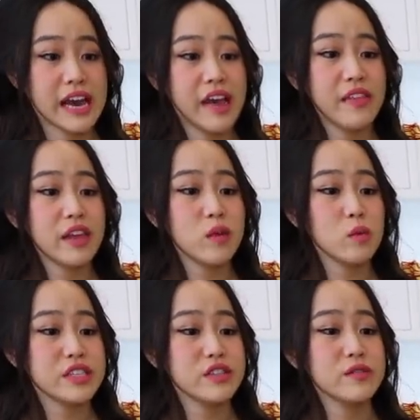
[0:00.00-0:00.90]
Yeah, and
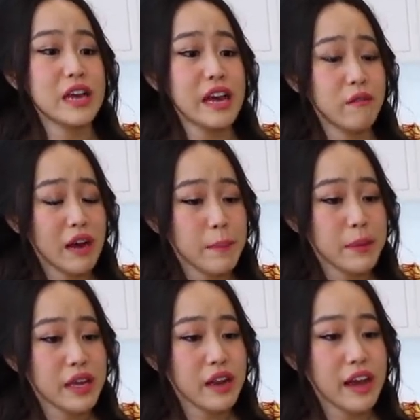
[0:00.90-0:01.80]
then we saran
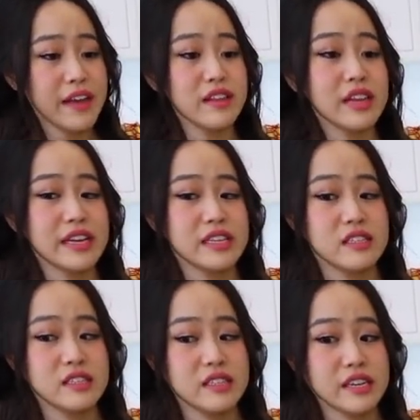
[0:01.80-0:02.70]
wrap it and let
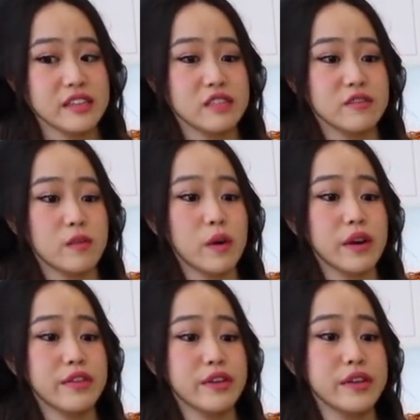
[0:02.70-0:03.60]
it sit
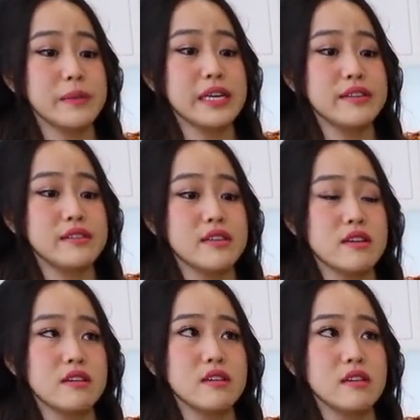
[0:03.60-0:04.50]
for 30 minutes
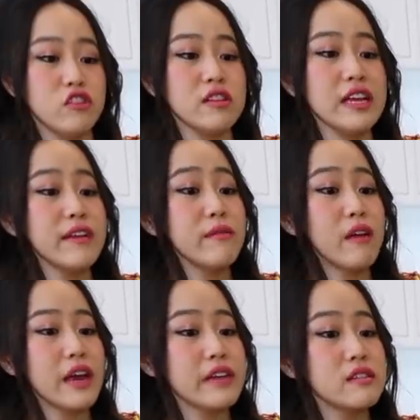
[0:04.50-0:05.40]
to let it
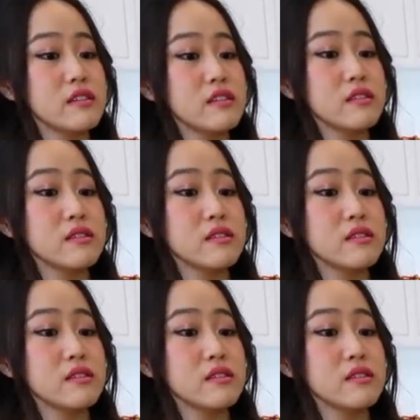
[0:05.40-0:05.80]
rise.